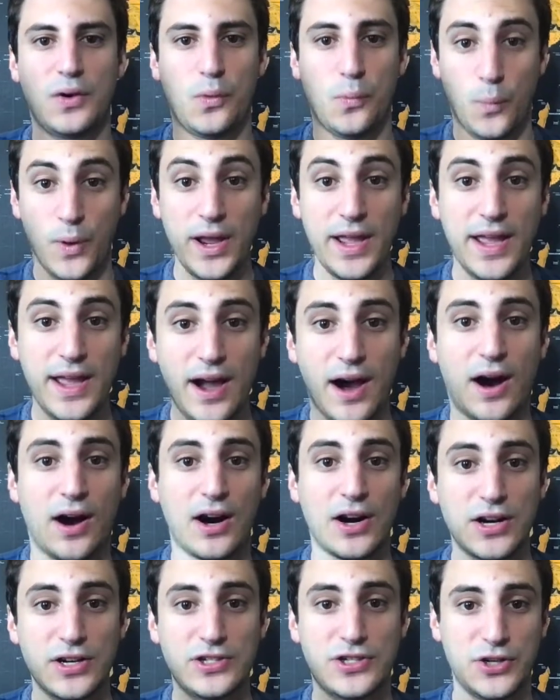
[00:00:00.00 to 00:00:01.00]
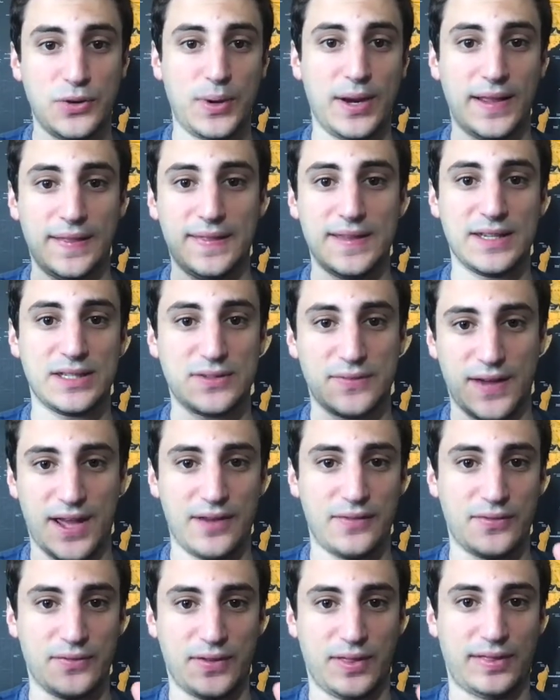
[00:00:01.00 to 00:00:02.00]
we are doing this
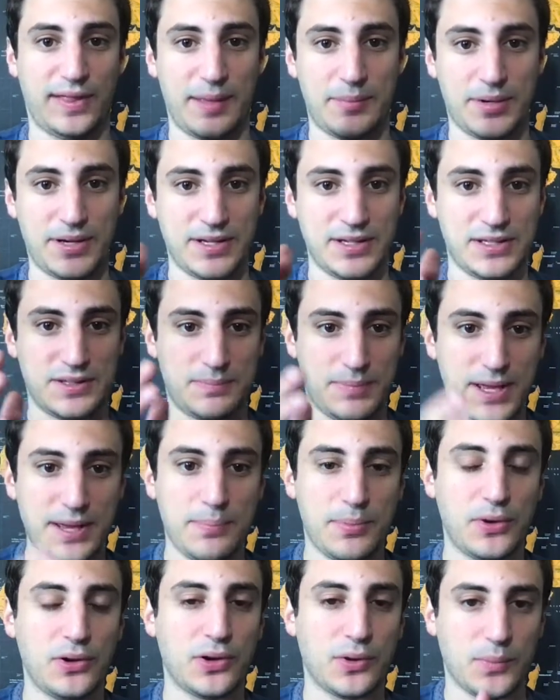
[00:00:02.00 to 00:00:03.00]
favor for the Lebanese people,